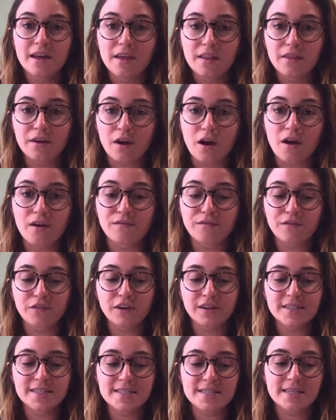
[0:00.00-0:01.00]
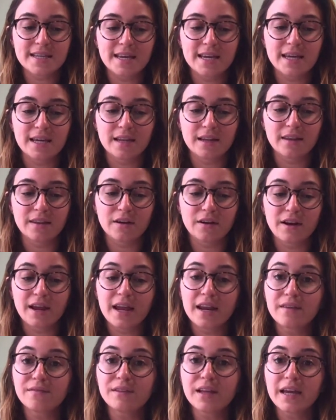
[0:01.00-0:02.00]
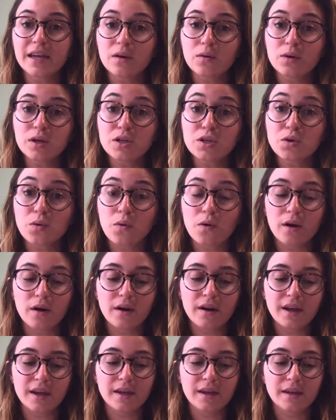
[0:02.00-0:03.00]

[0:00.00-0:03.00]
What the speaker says: the conference in their native language or